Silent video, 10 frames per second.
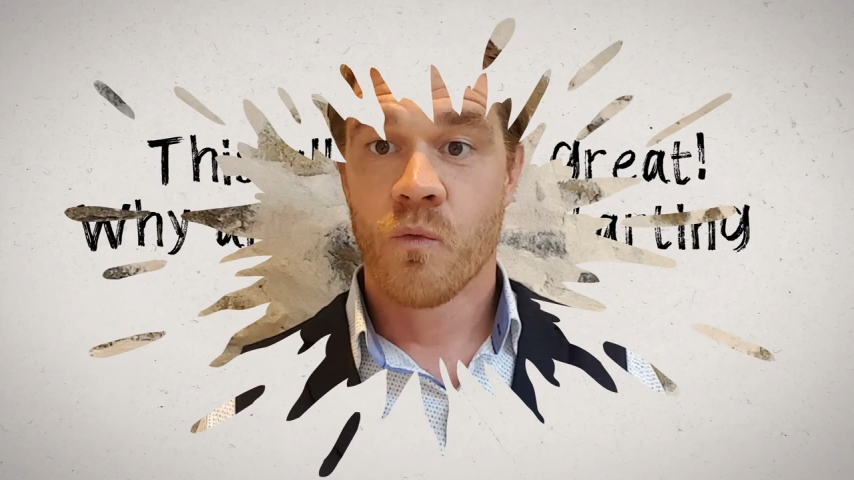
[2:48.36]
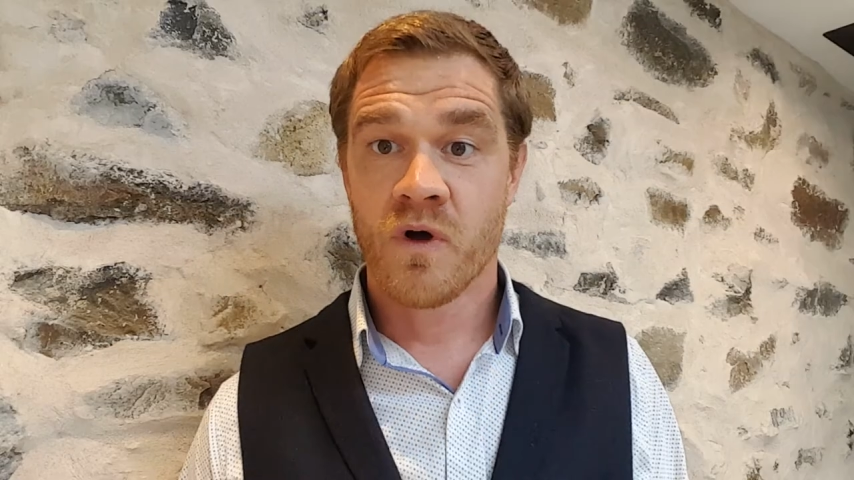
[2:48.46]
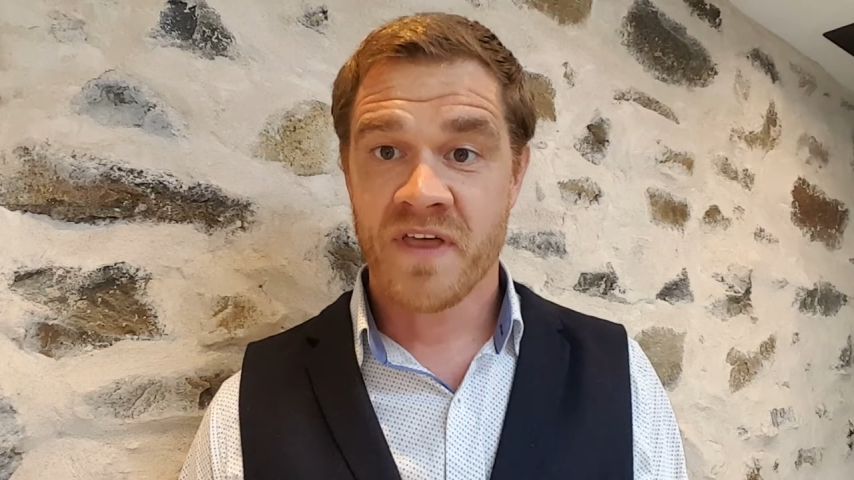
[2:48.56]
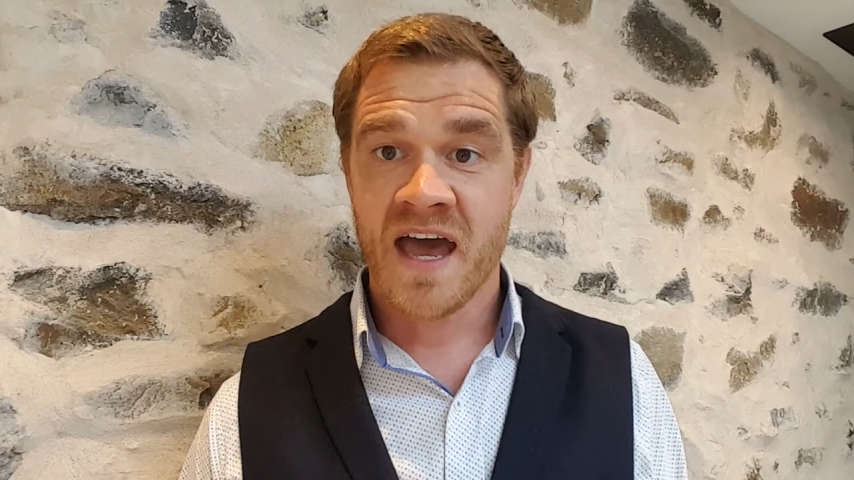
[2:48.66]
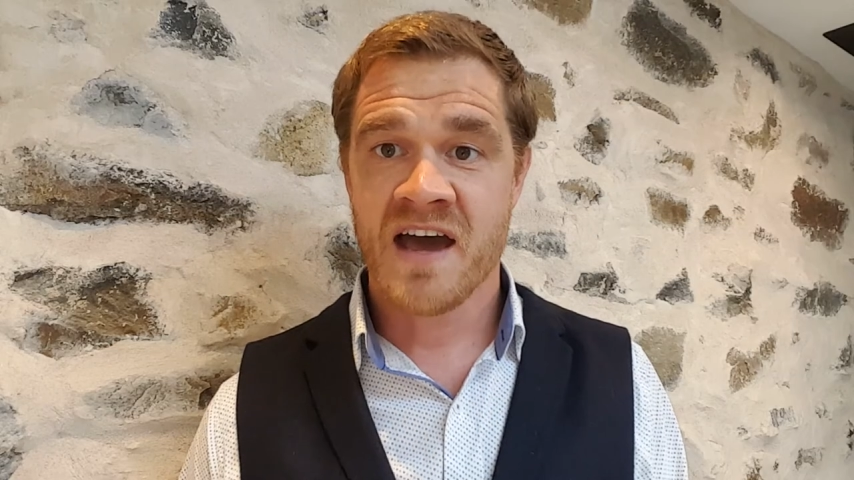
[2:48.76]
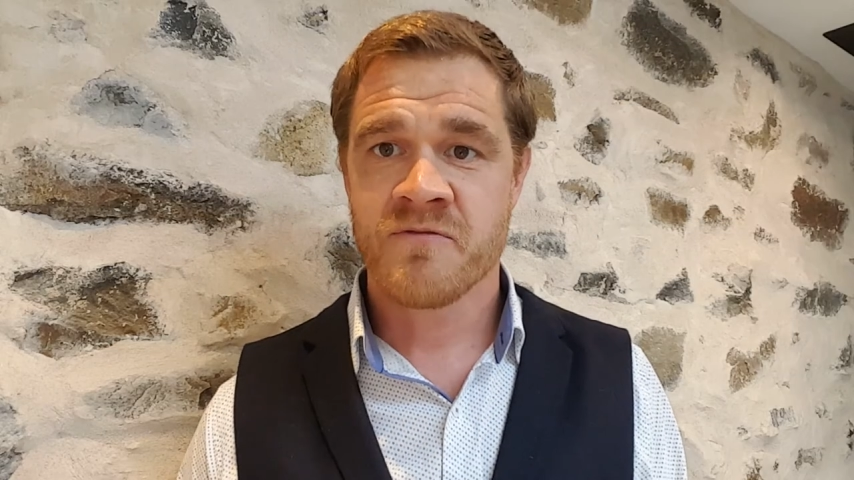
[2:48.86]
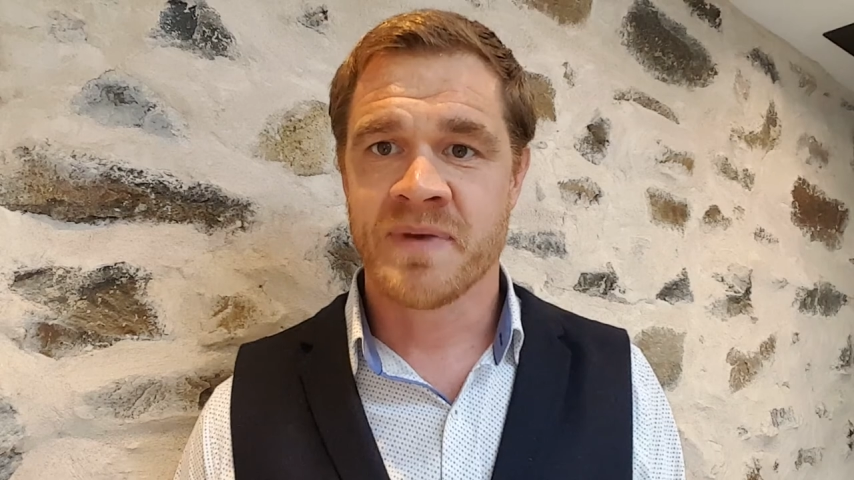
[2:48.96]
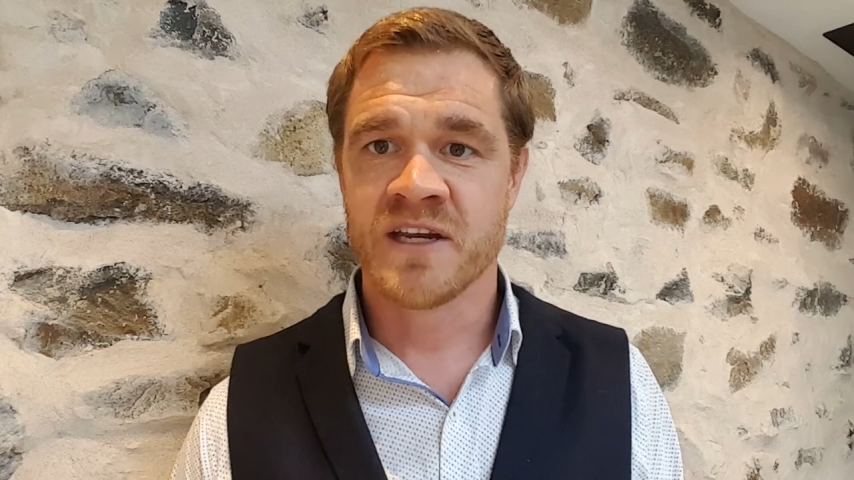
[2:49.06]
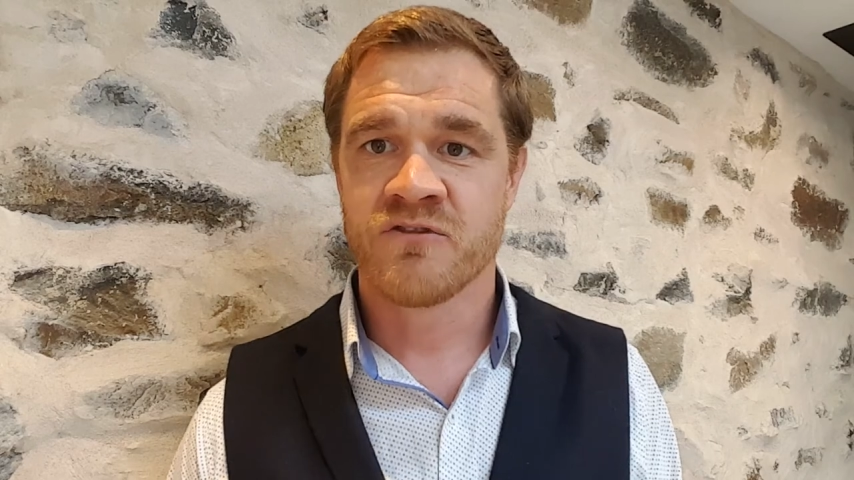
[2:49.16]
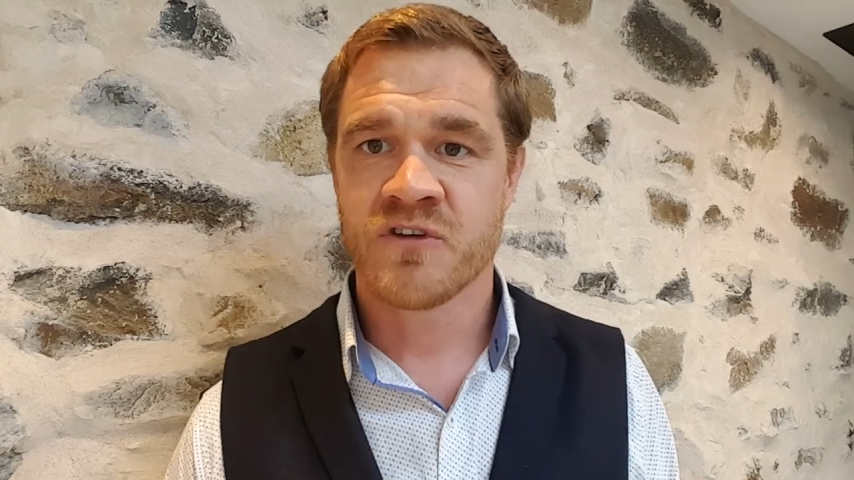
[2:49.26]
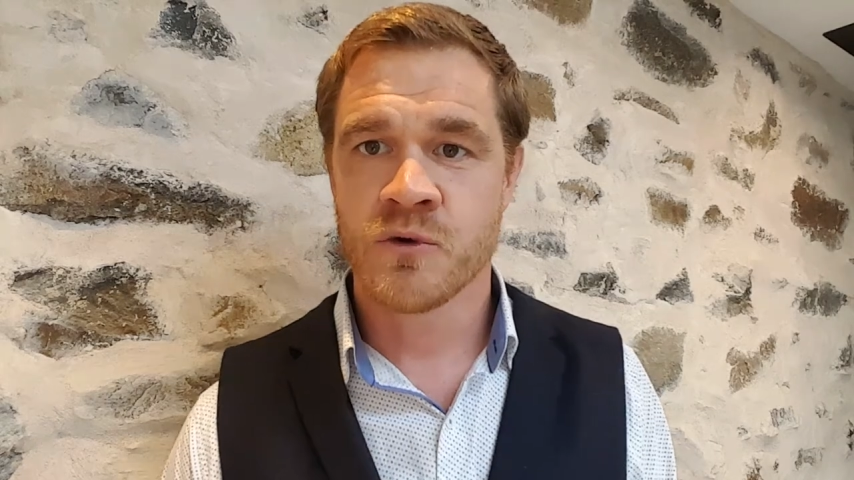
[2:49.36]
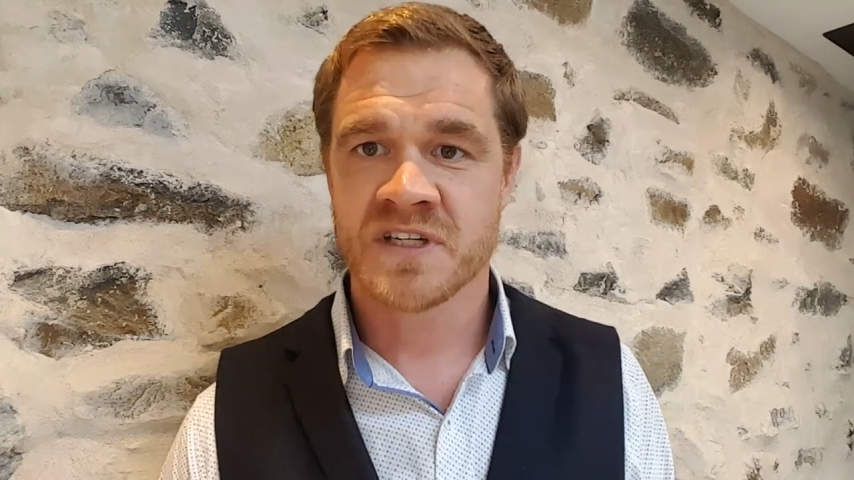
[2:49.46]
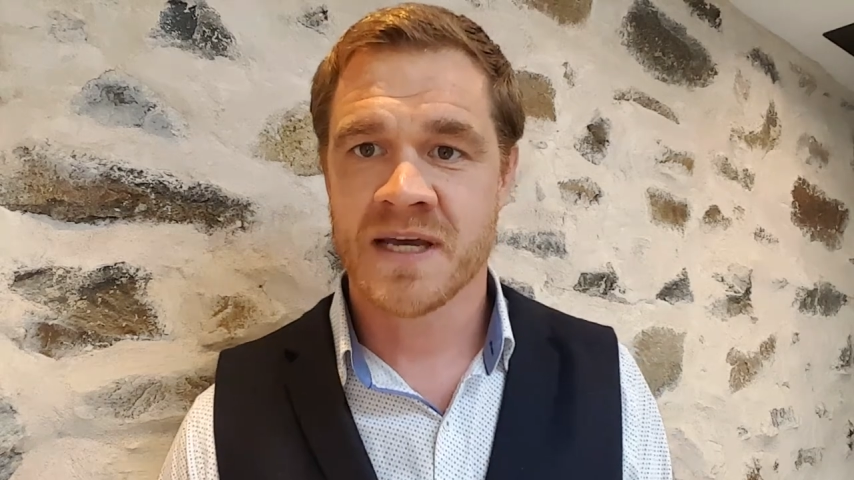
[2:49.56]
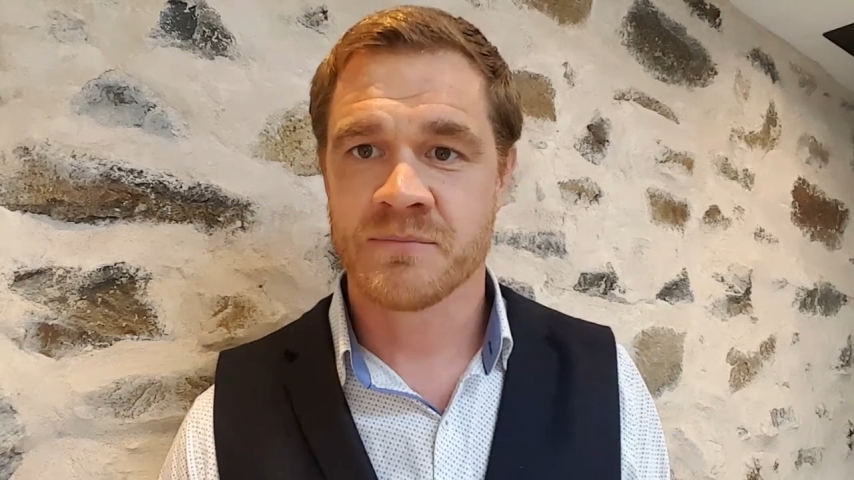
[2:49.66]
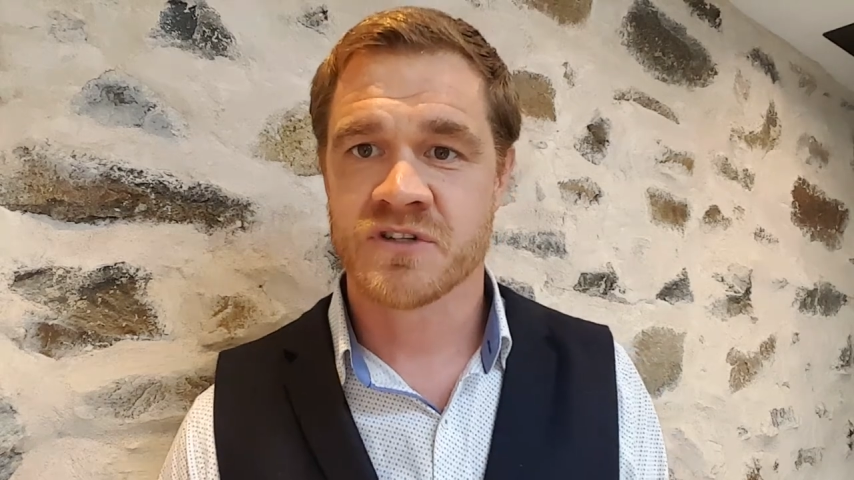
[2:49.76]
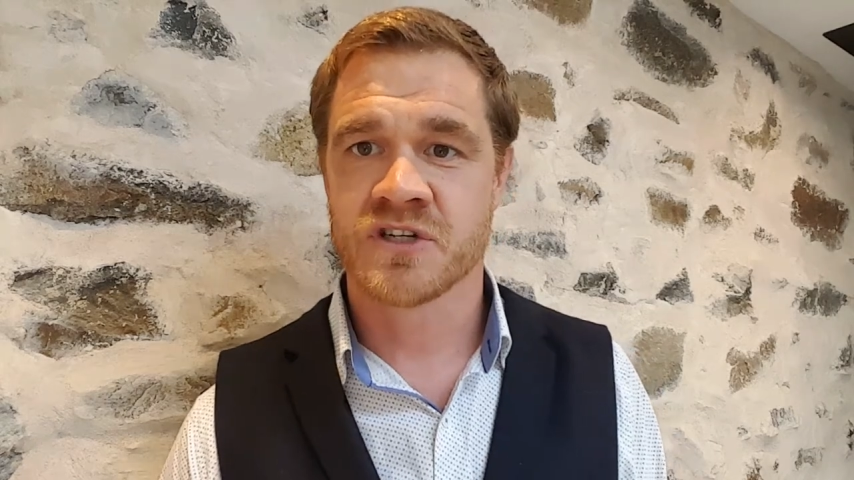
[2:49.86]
Well, there have been a few attempts